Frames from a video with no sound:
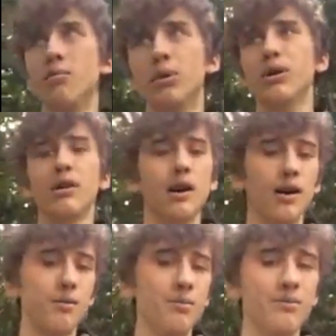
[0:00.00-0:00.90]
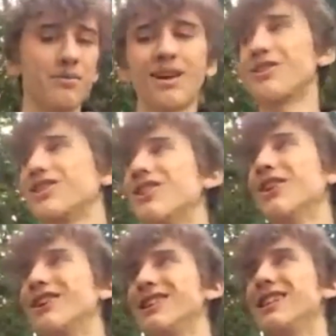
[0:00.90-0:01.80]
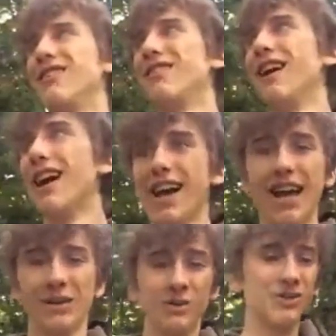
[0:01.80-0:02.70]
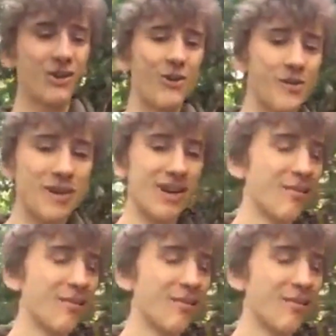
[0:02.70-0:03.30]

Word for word: But I was just looking to see if anyone's creeping